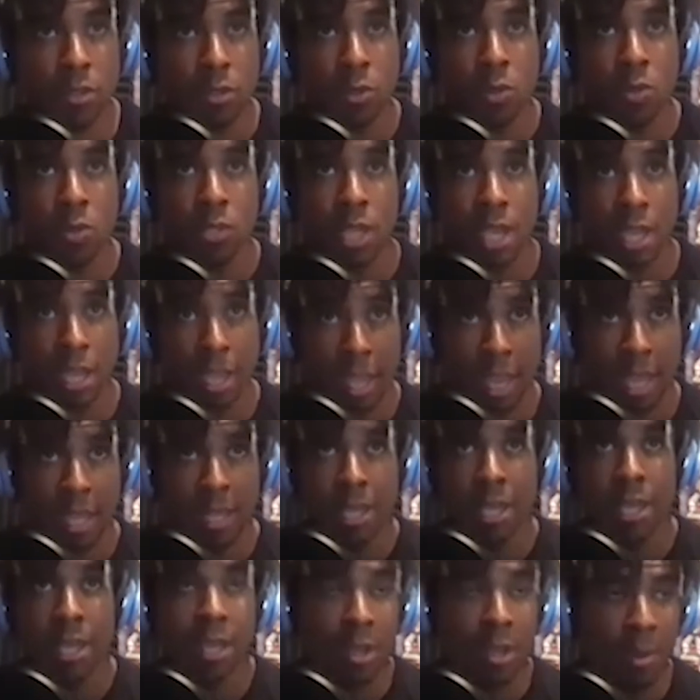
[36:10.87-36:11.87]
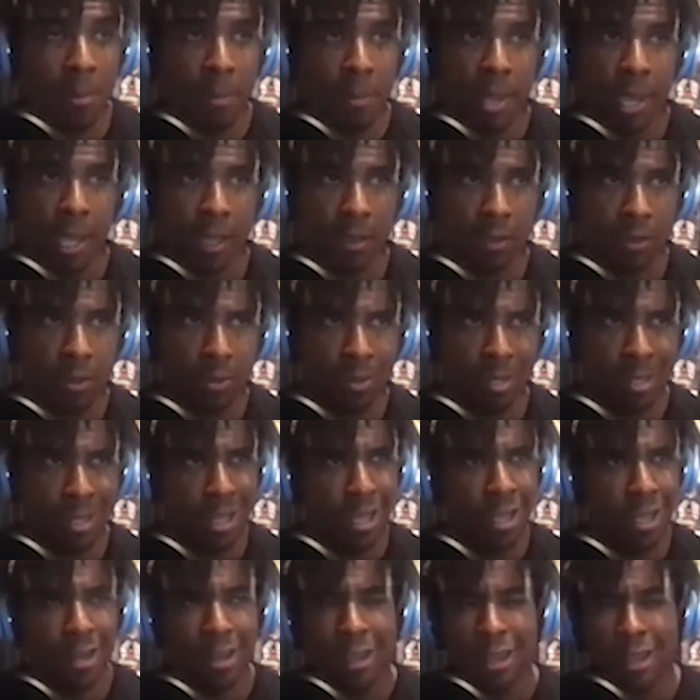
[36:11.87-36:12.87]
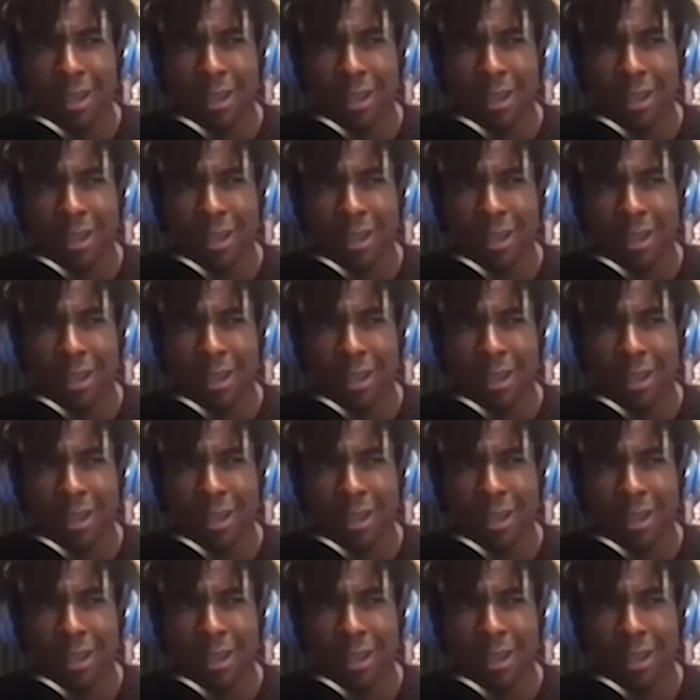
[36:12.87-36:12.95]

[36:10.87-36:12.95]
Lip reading: Tuesday? Can they come back and do it again?